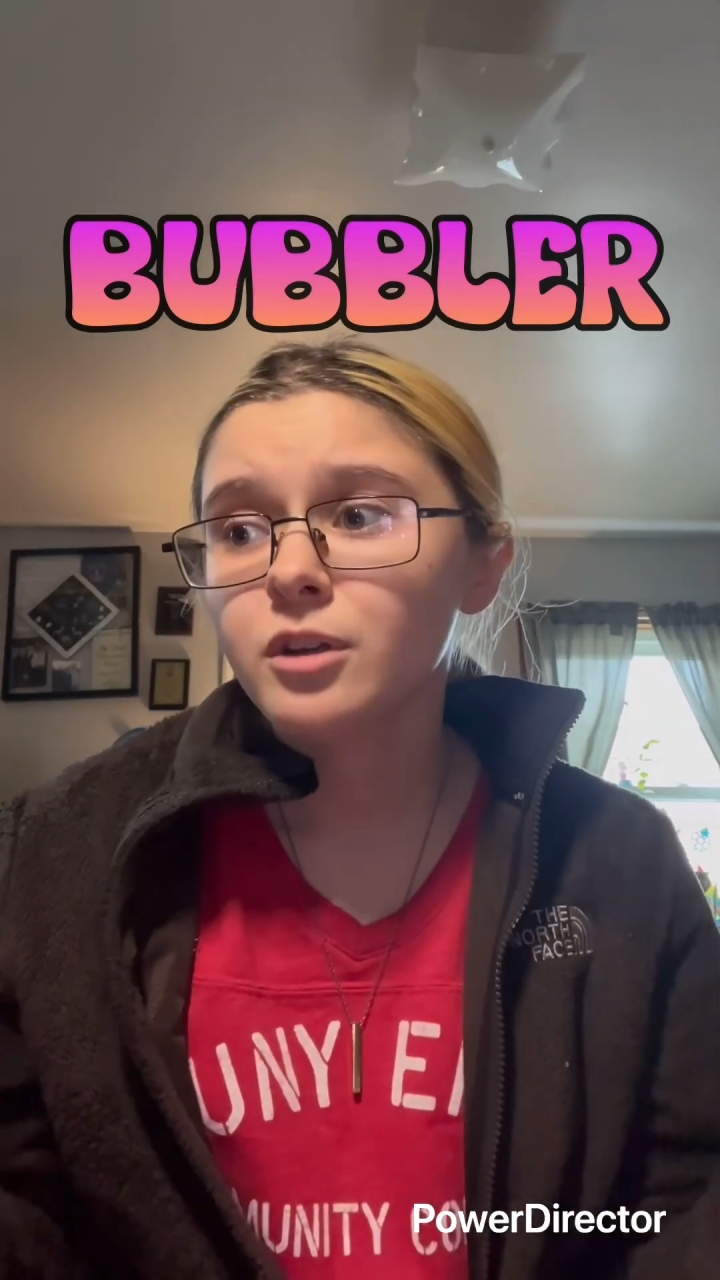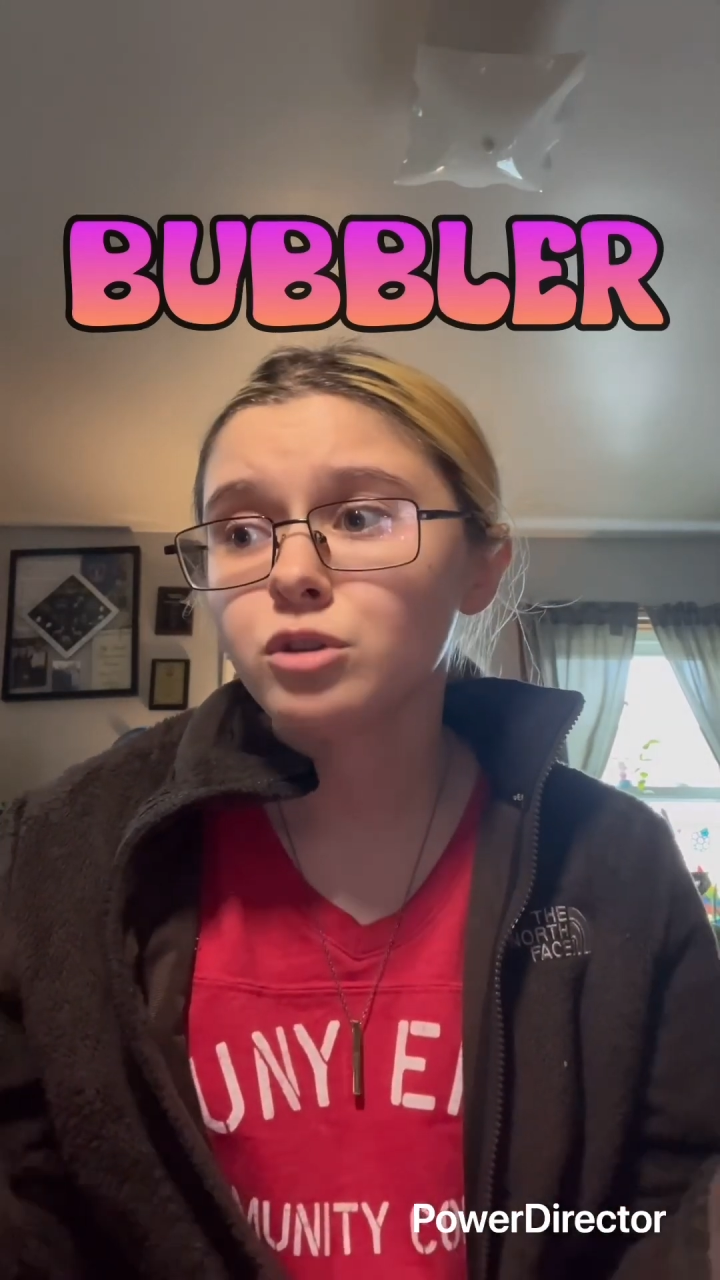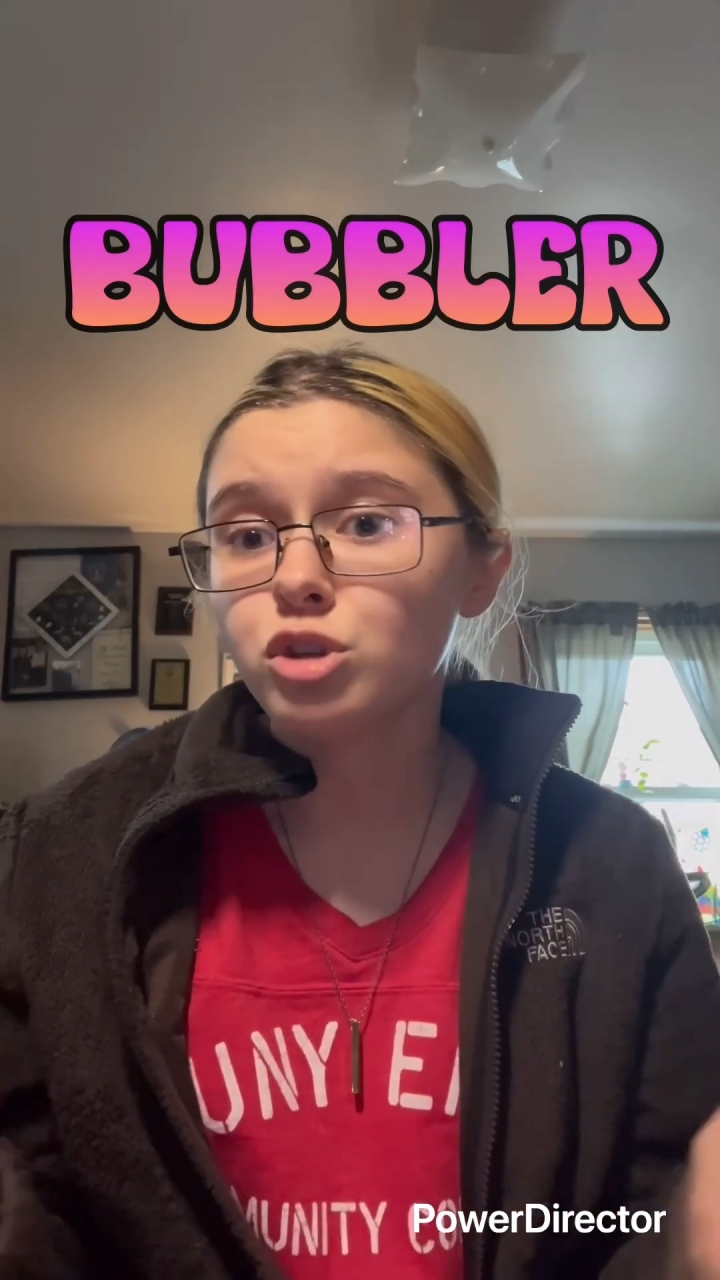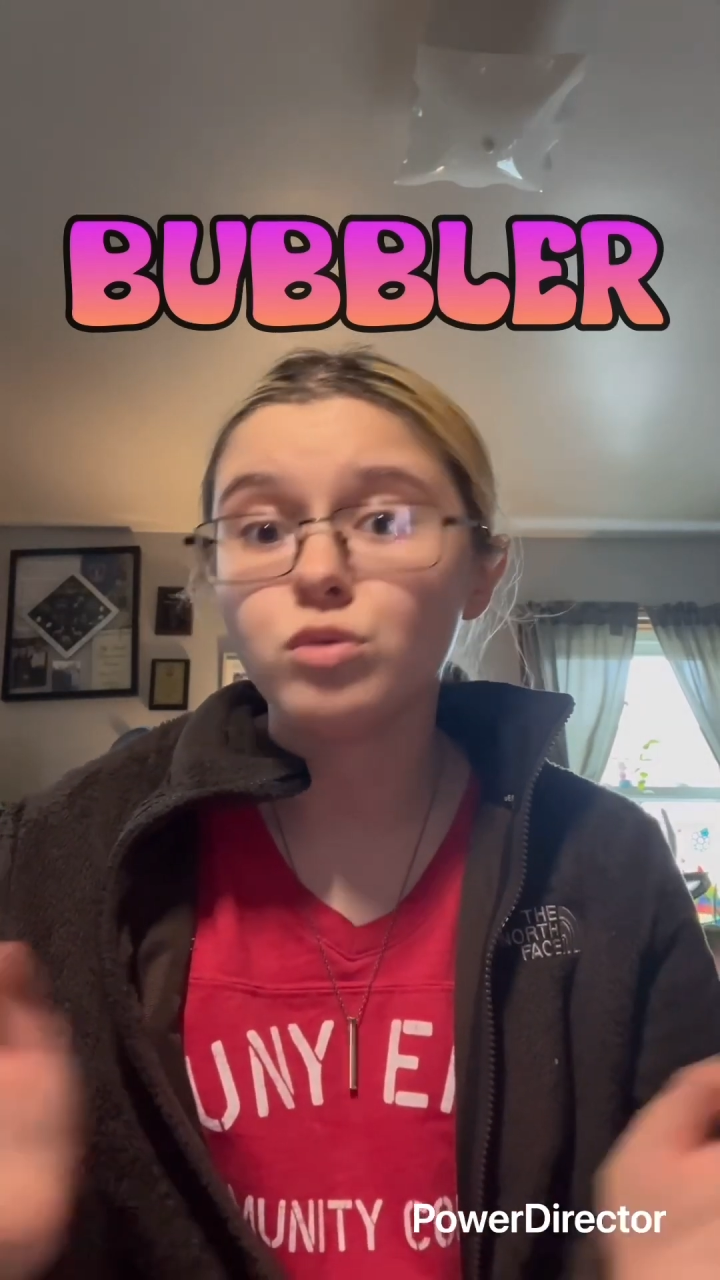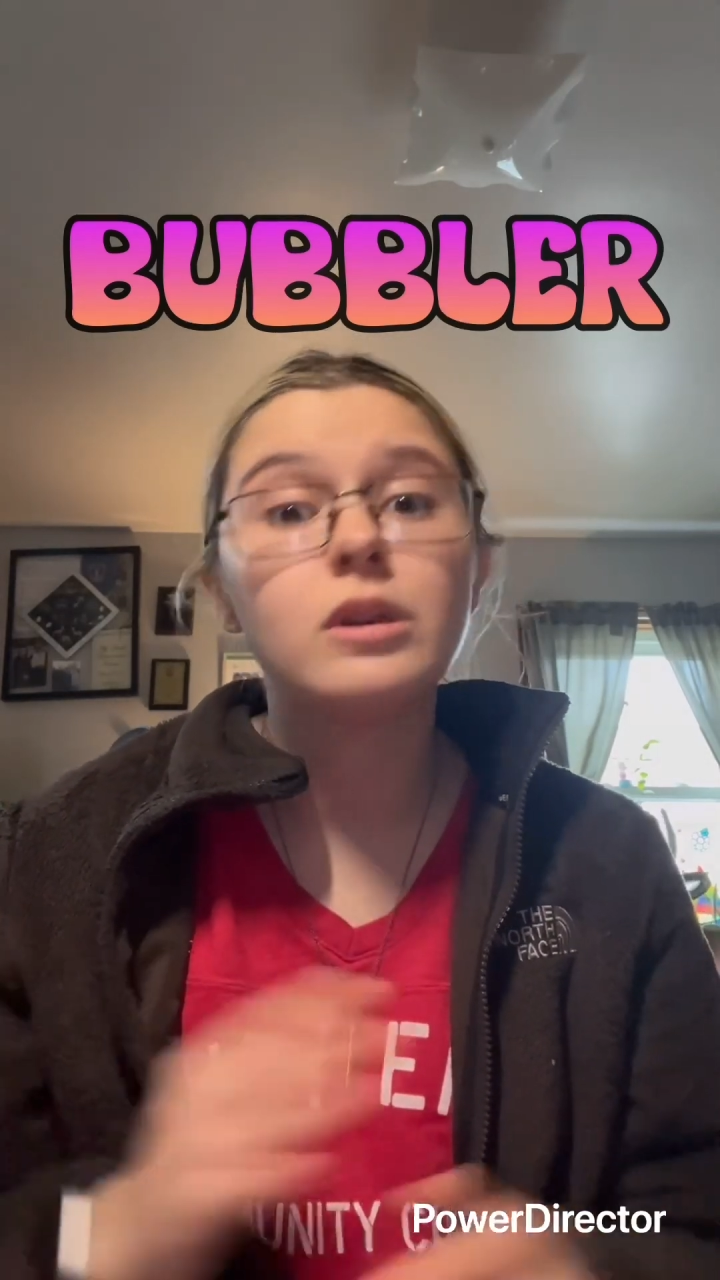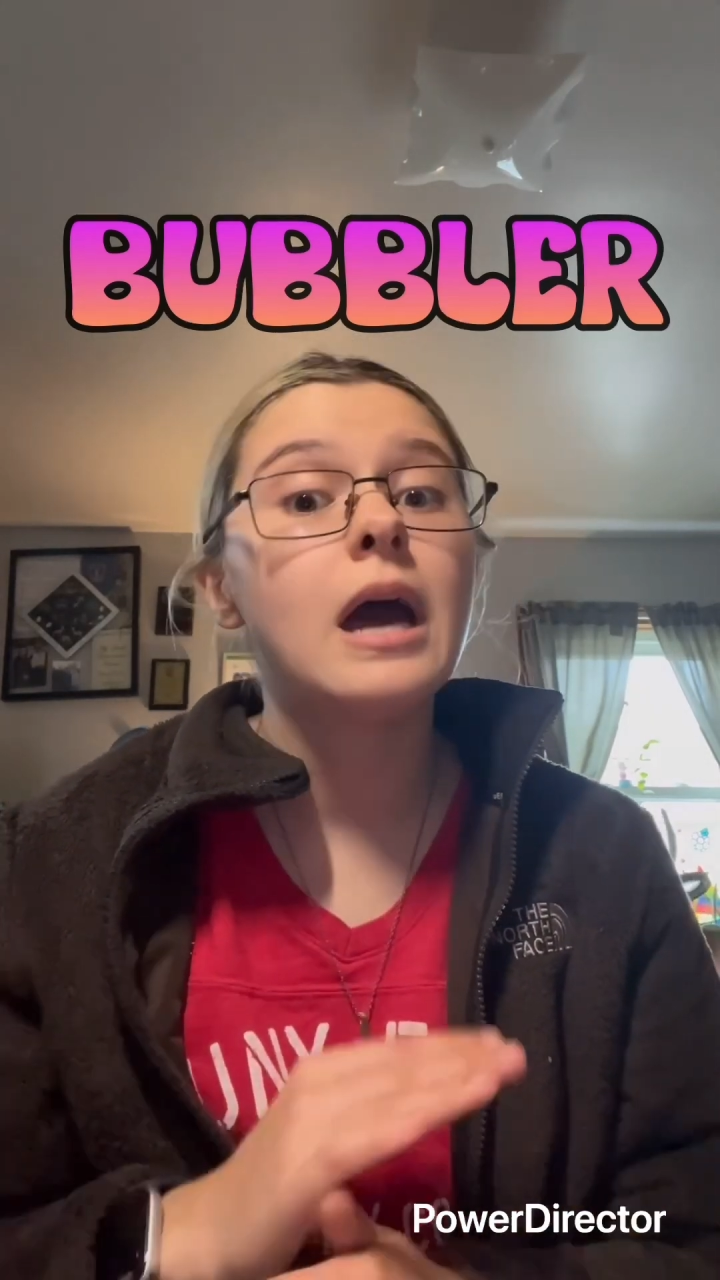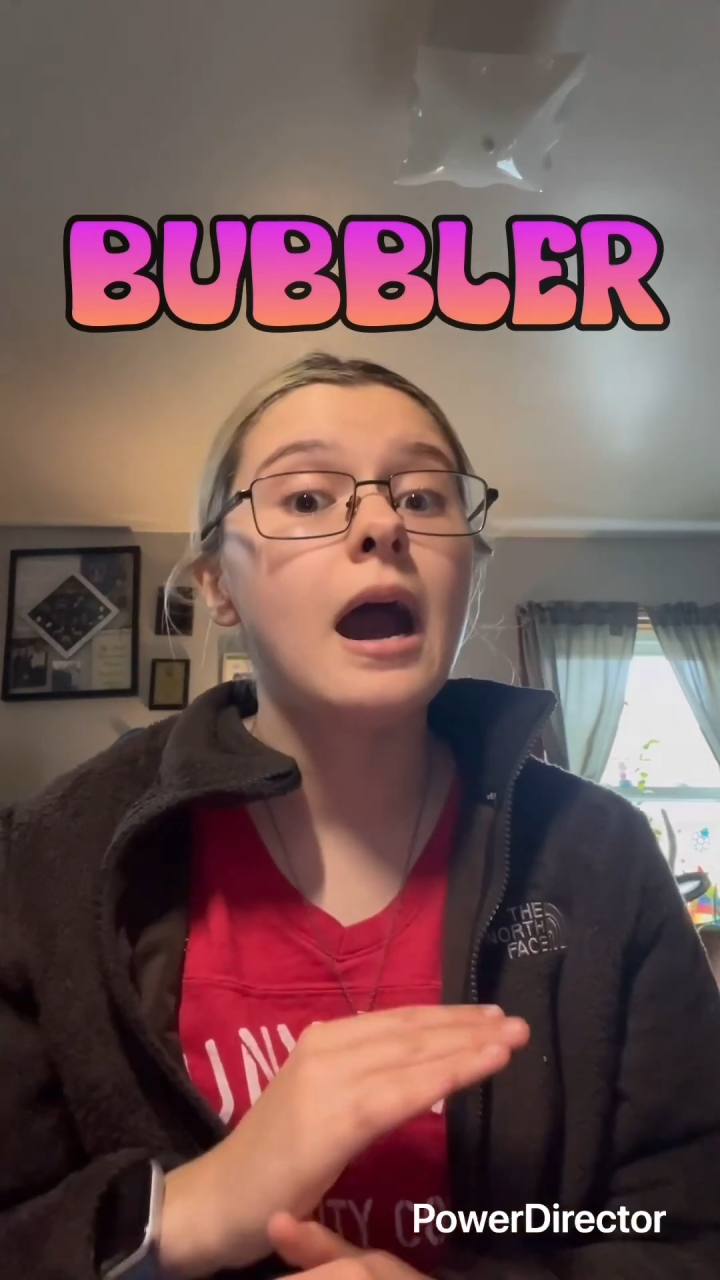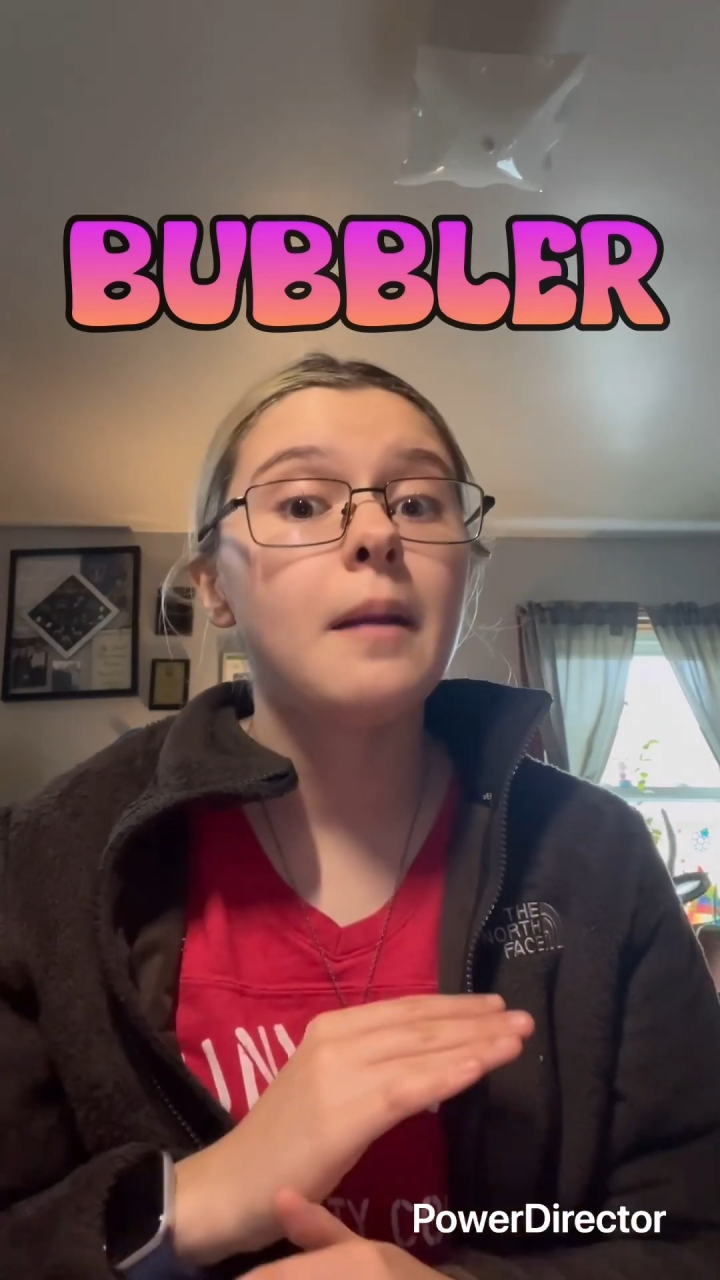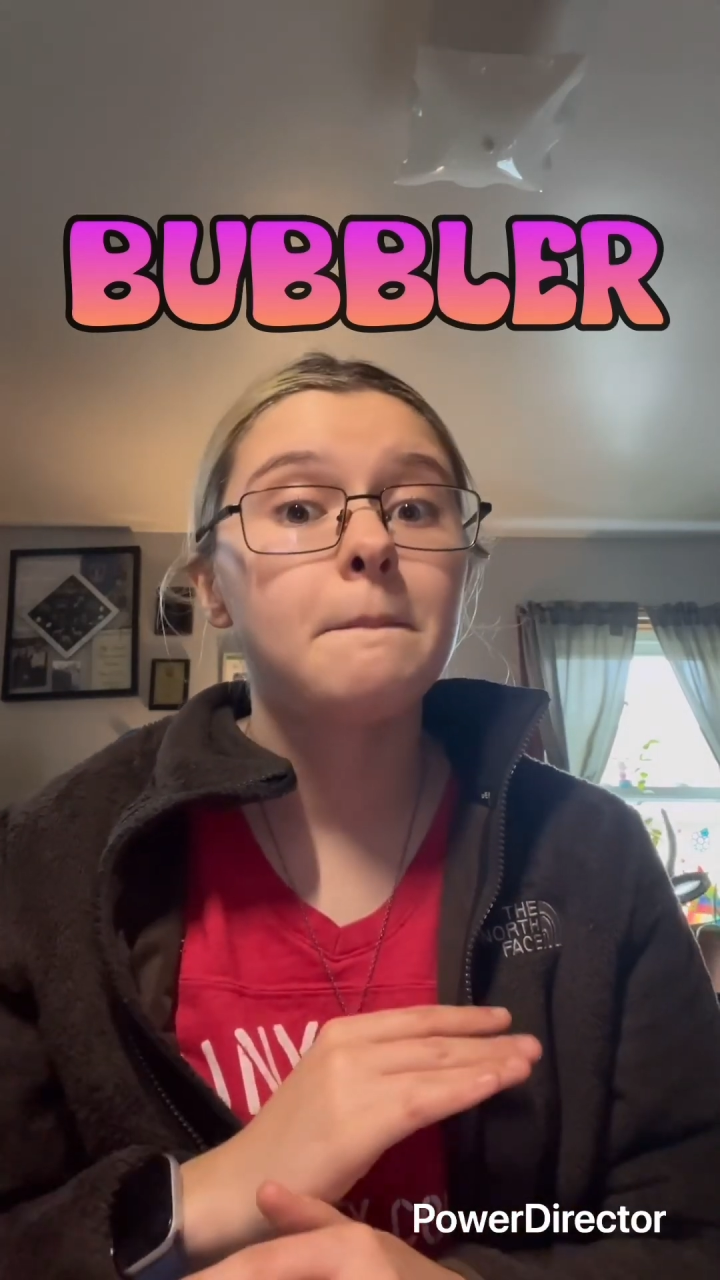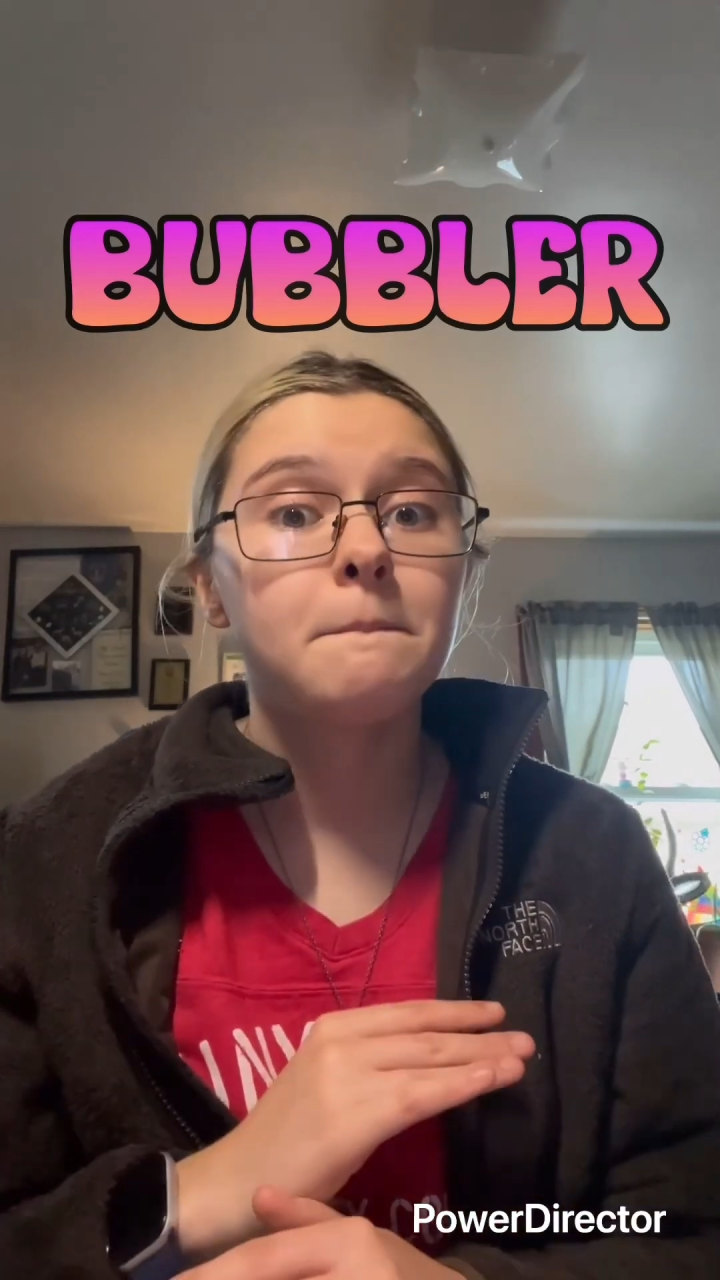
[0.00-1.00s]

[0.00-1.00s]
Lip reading: Do not